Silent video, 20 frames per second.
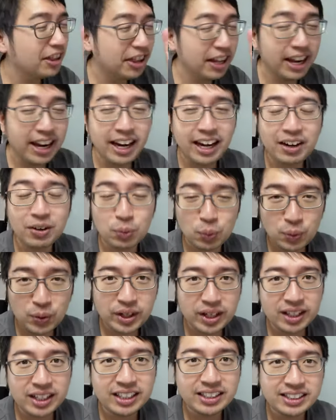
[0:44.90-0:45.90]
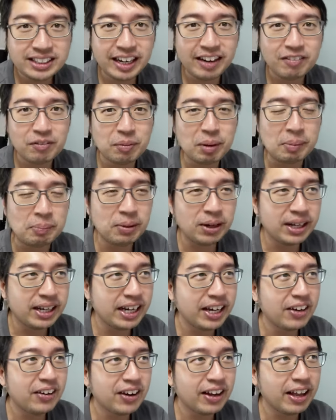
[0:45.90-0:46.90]
they really saved my butt
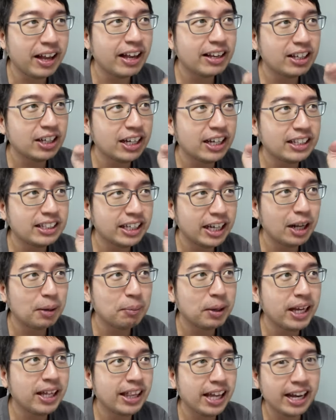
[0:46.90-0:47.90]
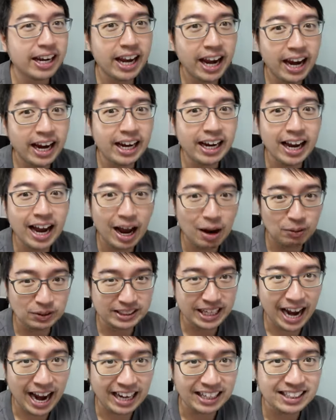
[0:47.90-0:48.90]
here to tell me that, hey, I
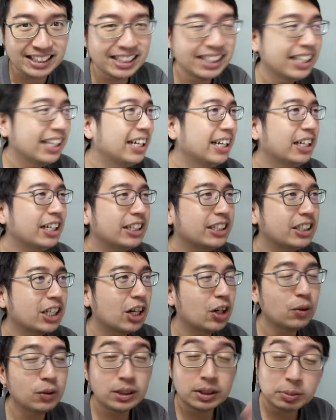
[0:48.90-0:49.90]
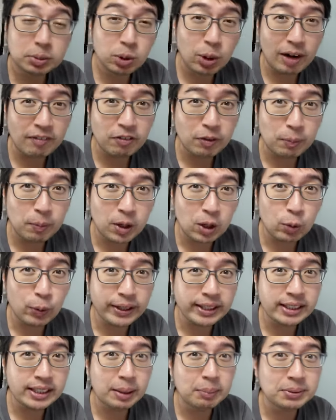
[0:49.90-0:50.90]
was hacked. So subscribe for more
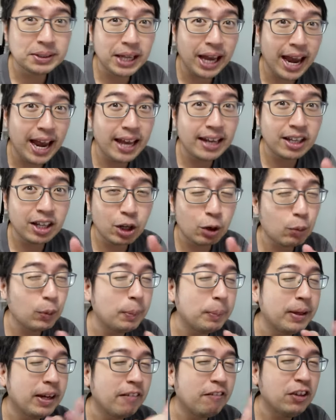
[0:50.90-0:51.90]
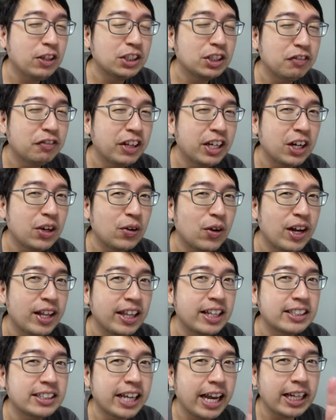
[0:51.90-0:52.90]
quick tips, and there will be a future video
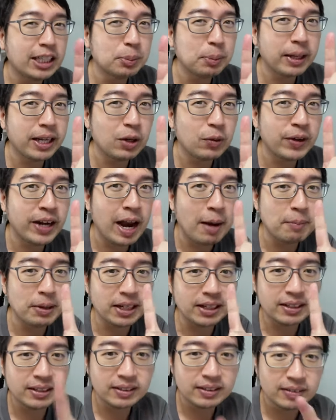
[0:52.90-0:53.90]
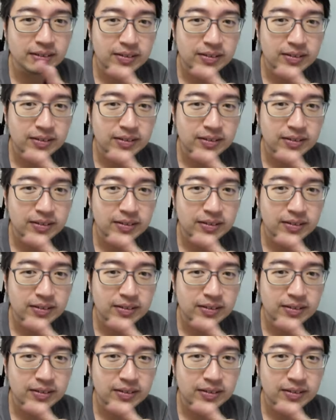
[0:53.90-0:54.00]
on this explaining what happened.